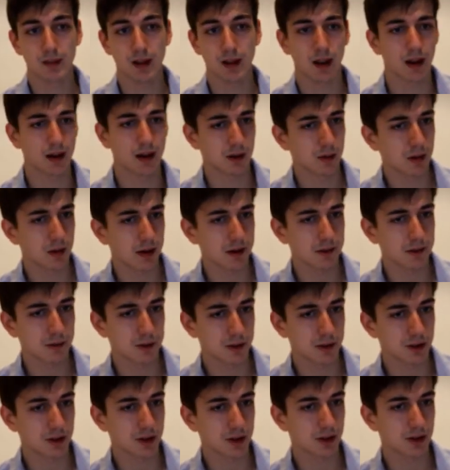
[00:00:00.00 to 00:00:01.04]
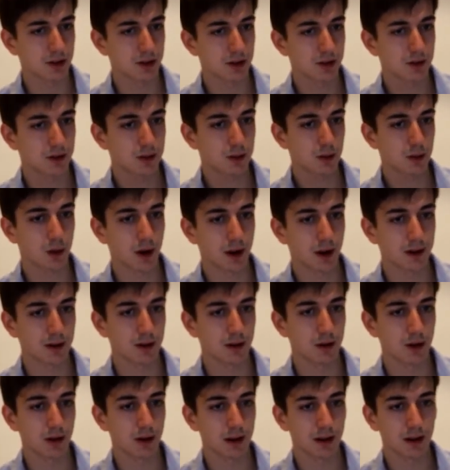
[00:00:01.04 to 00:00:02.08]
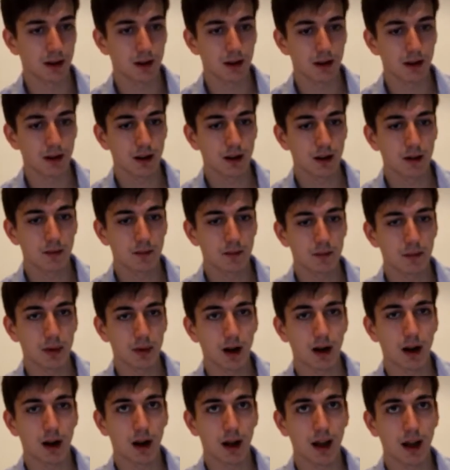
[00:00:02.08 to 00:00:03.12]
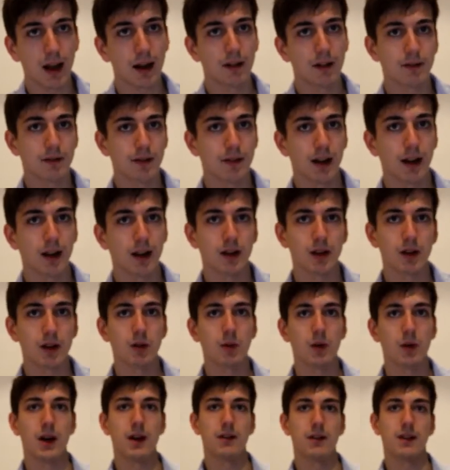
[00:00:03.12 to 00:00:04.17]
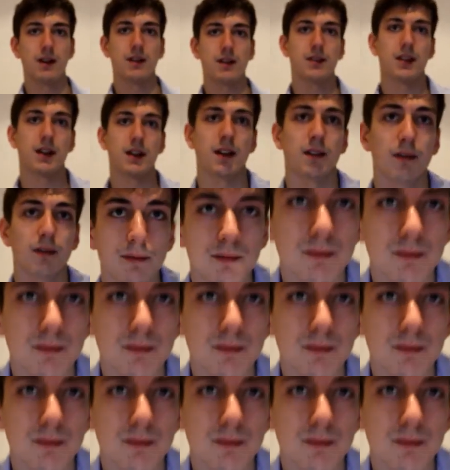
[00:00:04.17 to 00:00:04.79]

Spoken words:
anyway, which is quite annoying, but I have found a way around that.